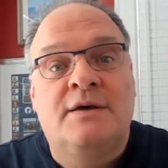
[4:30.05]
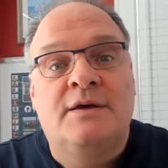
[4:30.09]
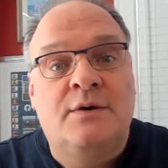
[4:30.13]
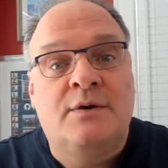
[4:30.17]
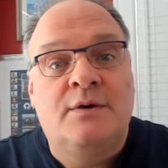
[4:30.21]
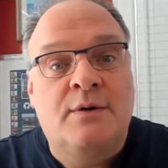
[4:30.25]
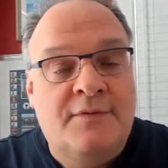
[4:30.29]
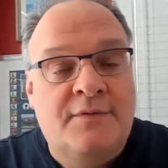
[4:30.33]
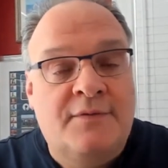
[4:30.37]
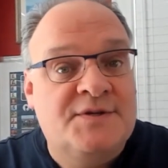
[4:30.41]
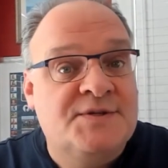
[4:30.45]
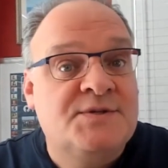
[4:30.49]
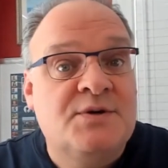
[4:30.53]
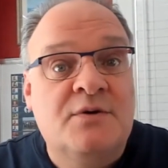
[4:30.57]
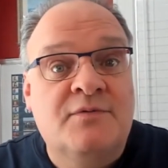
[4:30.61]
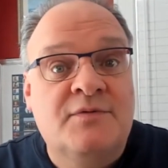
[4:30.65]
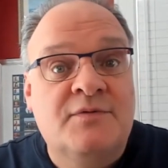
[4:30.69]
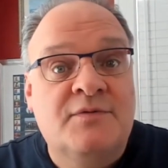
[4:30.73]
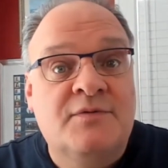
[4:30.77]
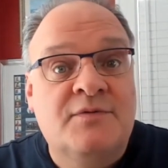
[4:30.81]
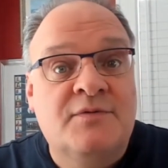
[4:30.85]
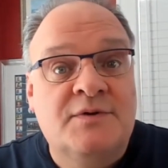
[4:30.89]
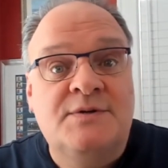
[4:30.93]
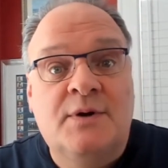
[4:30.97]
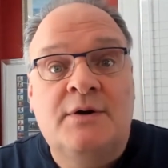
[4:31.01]
You have just
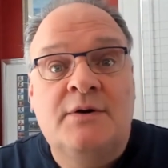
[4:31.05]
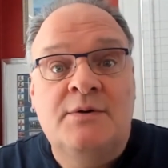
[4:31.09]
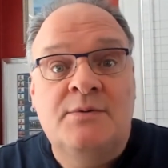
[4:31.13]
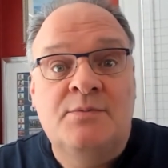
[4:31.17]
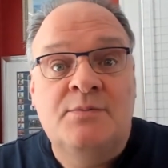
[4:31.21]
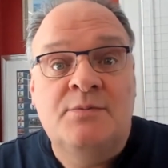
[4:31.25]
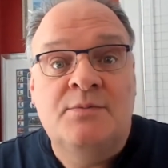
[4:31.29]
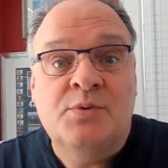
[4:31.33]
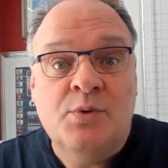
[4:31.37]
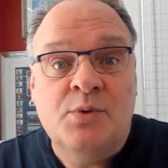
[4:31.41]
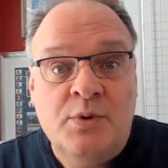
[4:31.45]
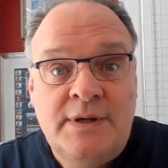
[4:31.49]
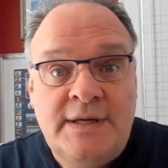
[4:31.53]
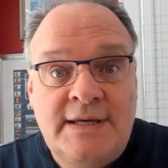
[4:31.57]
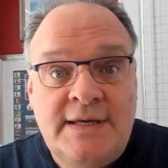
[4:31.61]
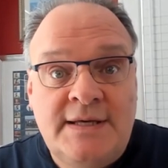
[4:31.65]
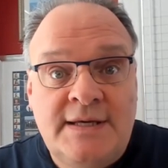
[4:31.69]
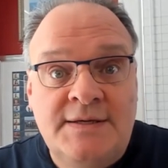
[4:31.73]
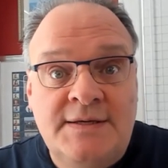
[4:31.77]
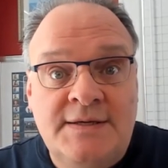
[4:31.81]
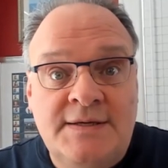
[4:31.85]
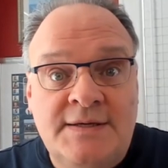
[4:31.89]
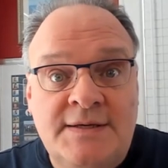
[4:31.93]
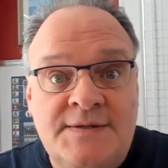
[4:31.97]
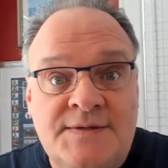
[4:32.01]
over 200
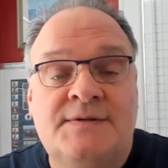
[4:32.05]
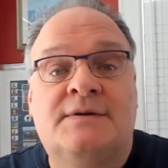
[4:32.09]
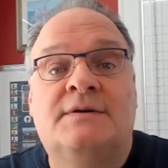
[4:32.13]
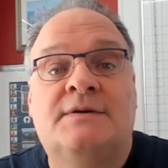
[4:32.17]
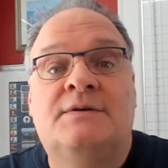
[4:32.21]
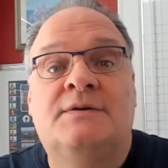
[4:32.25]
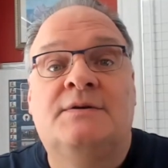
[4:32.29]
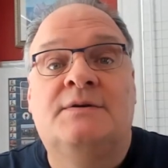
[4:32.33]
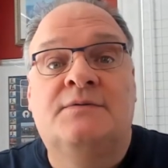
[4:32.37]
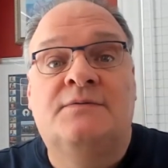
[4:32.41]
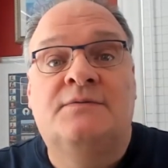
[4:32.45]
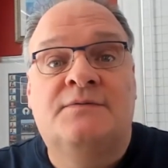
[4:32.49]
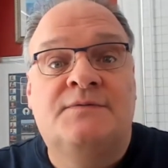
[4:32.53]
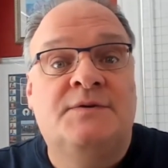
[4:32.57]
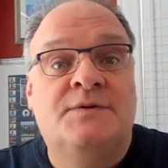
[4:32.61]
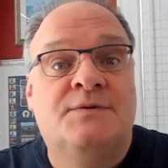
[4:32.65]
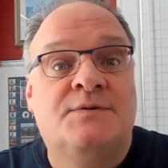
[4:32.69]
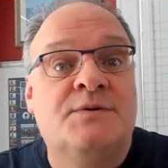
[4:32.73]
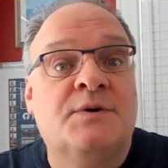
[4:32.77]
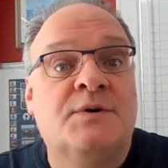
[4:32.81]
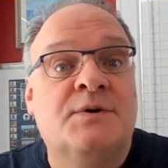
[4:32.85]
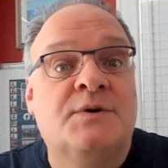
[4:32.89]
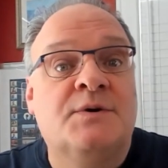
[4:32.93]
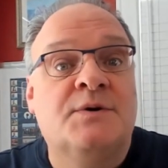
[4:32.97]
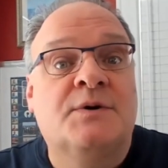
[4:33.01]
employees.
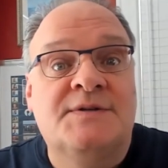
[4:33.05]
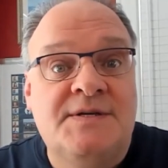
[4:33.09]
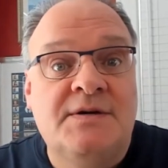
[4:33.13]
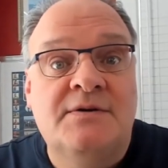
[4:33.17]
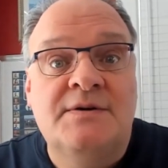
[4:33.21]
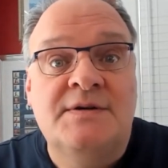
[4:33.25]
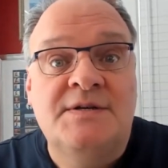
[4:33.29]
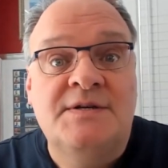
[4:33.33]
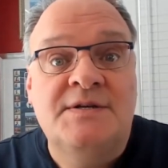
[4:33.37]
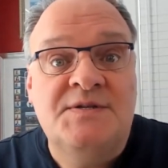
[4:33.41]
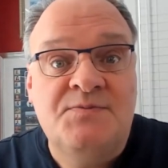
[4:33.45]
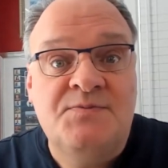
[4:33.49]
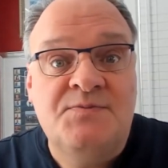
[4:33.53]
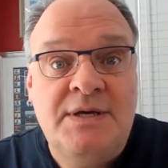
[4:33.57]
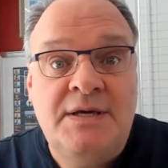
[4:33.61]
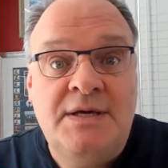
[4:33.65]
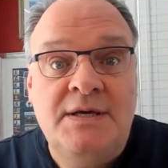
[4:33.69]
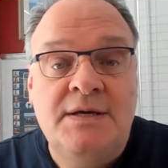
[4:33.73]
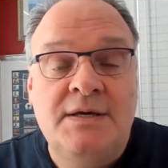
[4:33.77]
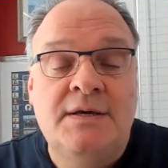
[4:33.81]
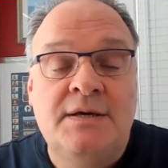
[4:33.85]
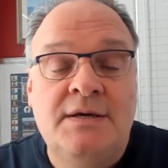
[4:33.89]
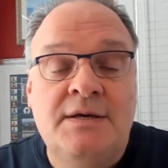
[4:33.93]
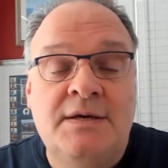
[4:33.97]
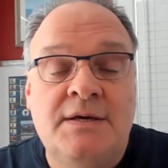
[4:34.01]
You took a Series
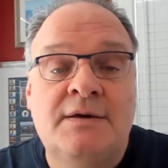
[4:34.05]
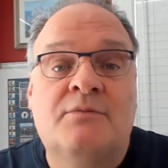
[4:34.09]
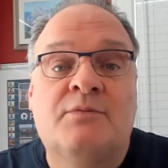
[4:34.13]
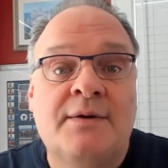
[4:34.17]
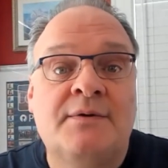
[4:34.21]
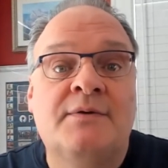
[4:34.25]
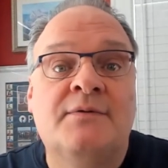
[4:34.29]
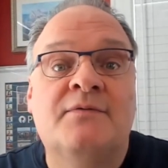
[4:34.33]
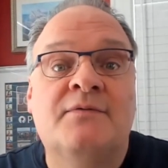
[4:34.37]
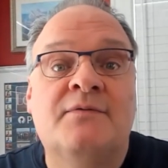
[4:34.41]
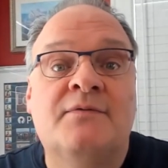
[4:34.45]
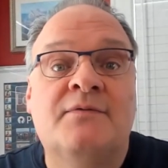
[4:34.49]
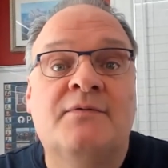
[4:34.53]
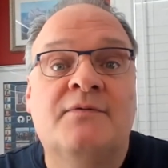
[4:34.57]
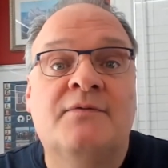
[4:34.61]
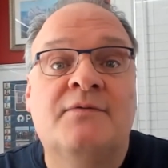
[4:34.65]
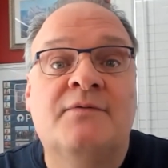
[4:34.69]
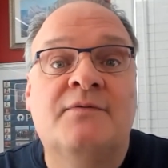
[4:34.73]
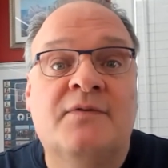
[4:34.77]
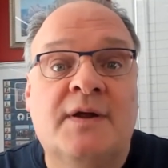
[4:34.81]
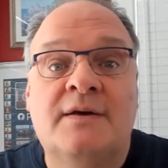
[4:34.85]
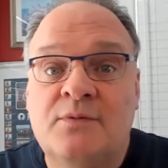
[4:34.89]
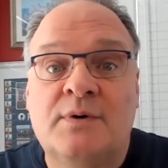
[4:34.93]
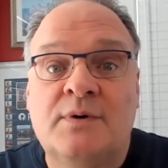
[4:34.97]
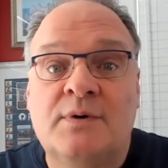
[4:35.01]
B round of
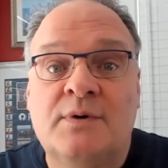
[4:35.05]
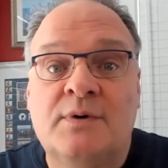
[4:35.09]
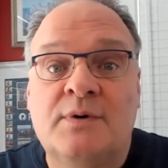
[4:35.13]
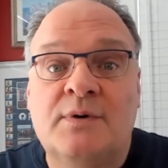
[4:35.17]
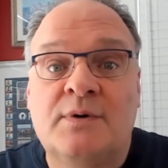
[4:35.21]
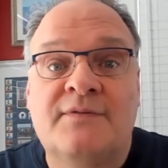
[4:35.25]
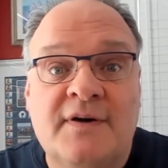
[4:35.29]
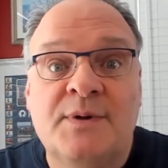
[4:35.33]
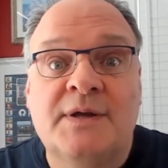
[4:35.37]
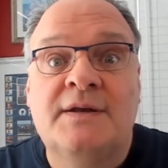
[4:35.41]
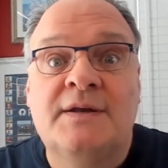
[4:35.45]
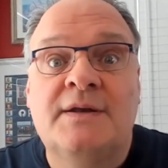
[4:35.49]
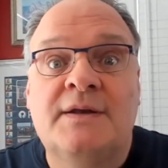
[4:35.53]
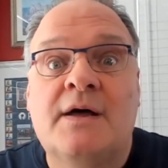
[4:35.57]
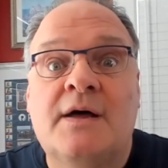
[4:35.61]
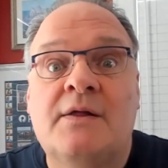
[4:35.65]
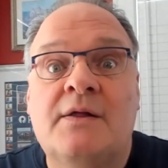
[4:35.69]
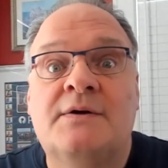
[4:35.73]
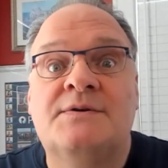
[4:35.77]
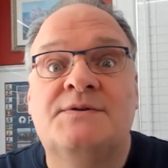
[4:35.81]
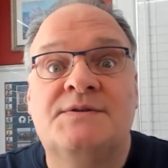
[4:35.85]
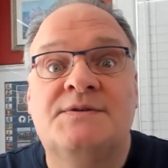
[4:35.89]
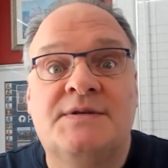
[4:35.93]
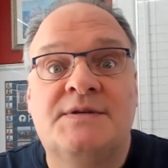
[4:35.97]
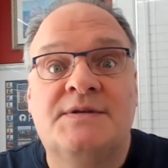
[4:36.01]
funding, $45
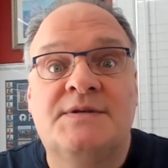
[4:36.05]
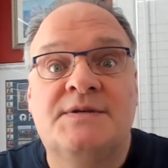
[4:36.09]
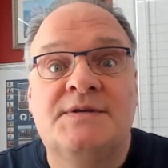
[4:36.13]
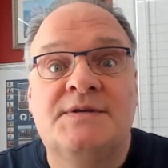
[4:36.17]
million